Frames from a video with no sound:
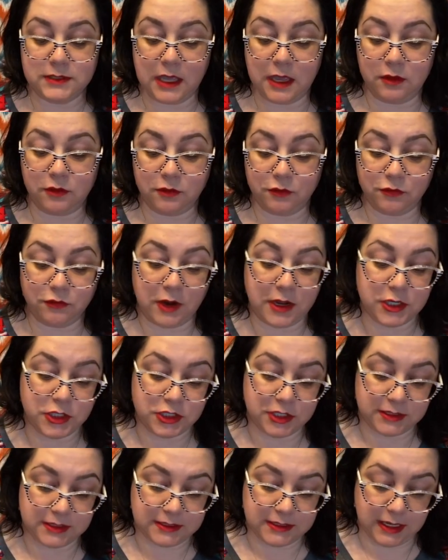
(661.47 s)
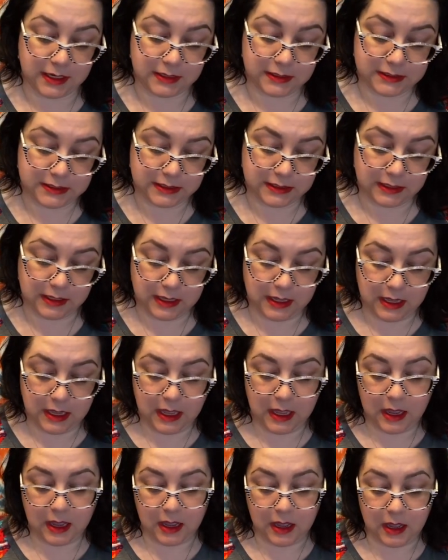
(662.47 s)
and fresh scent.
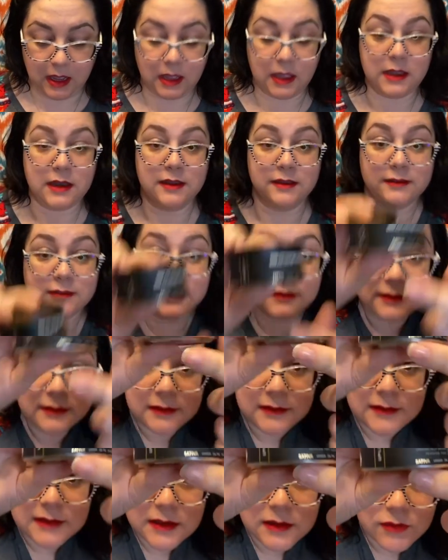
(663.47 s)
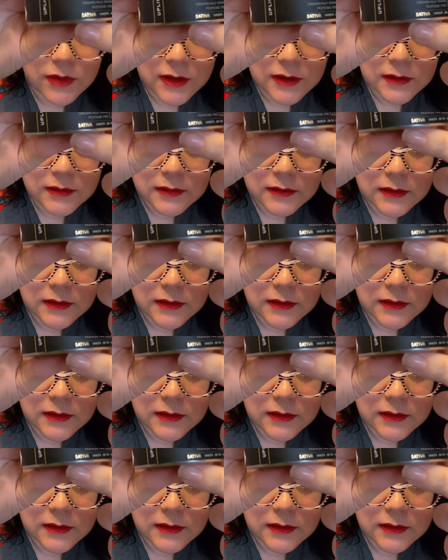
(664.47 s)
It is a sativa,